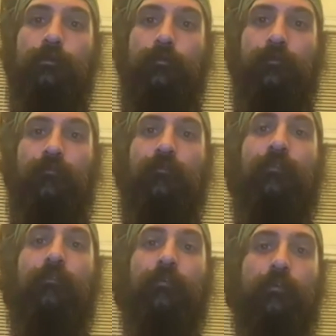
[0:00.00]
So if you have a
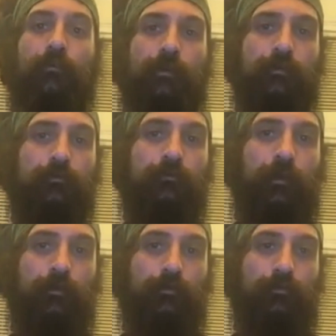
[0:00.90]
favorite crystal
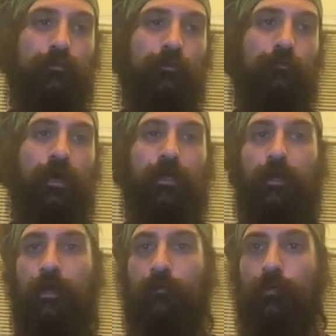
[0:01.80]
and you embody
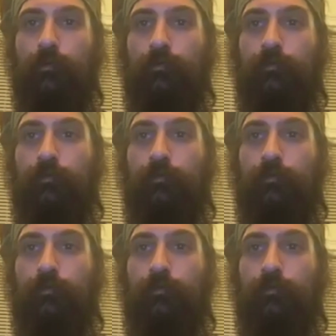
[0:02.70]
that with the